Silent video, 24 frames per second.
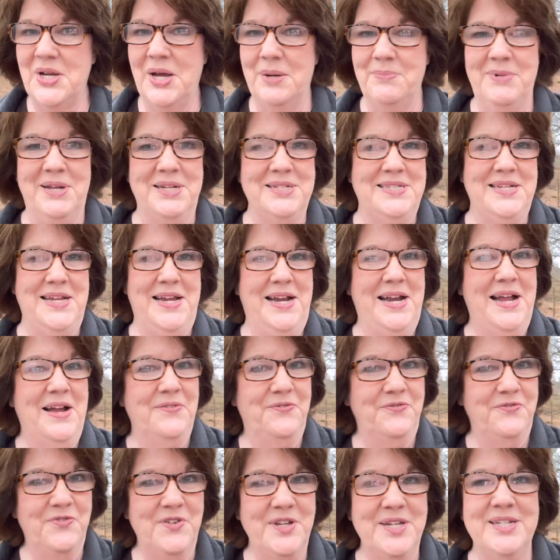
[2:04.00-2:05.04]
I'm not saying I
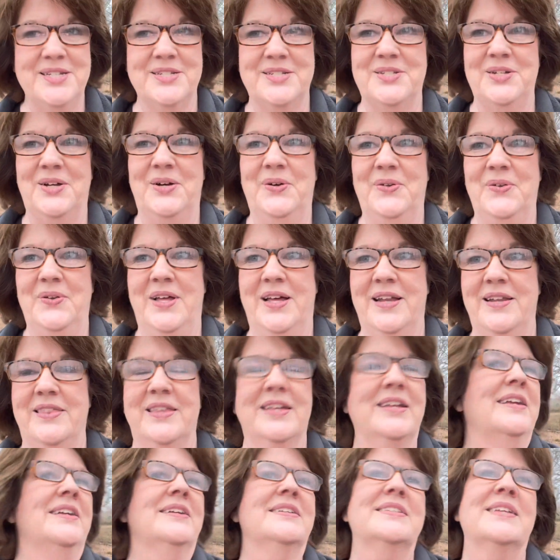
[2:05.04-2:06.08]
finished a whole lot of
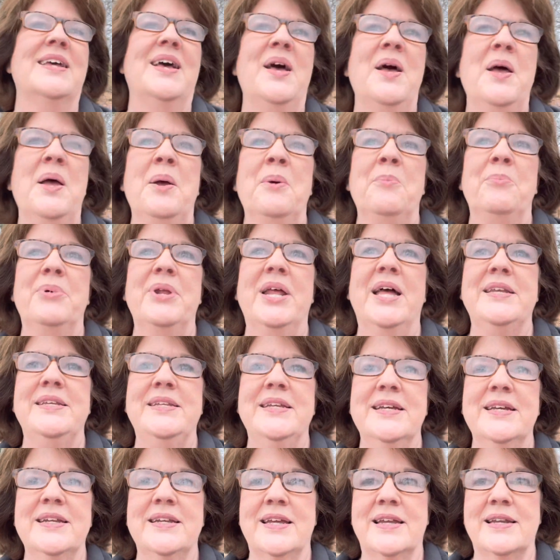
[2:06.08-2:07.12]
things, but I
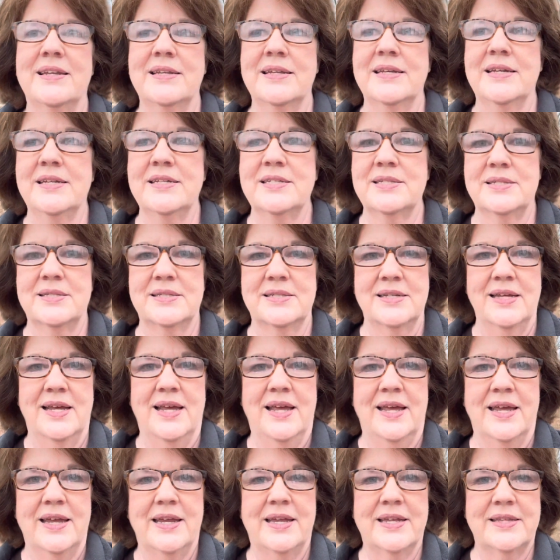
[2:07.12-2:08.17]
did at least
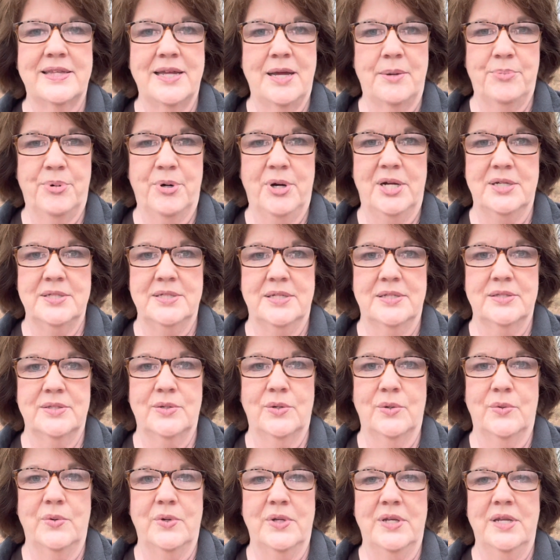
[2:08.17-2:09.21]
get that process
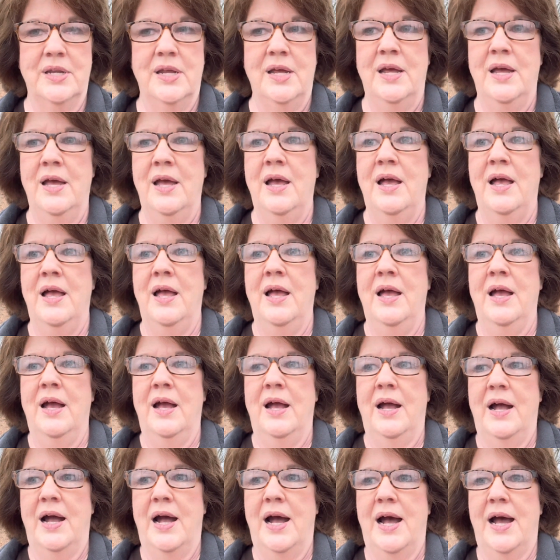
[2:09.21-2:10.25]
going.
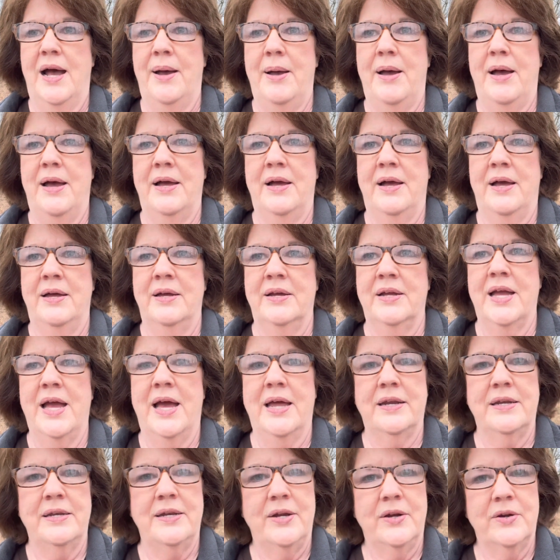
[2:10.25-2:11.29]
I
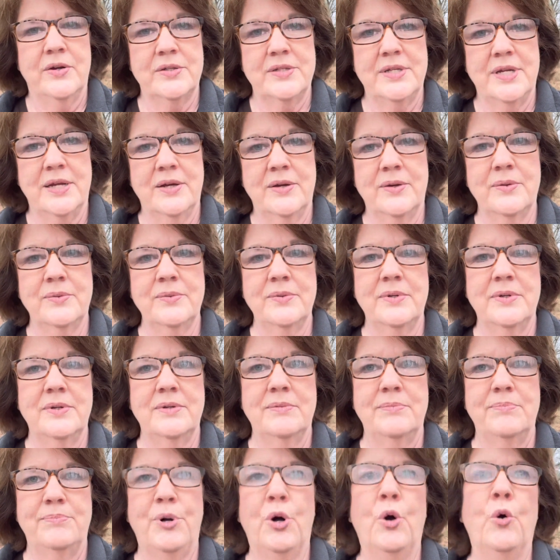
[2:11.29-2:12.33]
kind of narrowed down
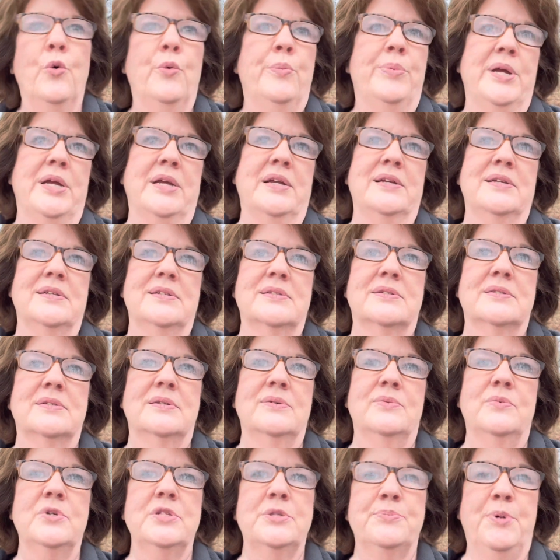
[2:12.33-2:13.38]
pole beans.
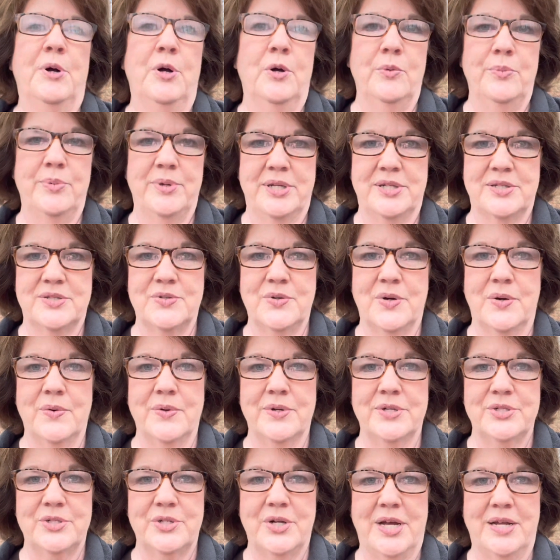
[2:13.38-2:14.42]
Which pole beans do I want
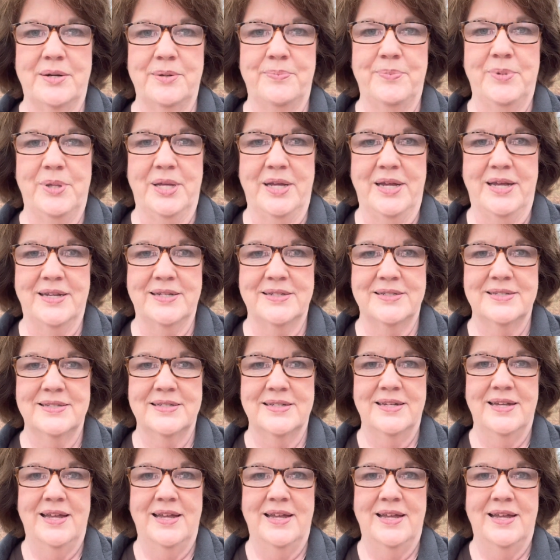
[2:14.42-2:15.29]
to try to plant?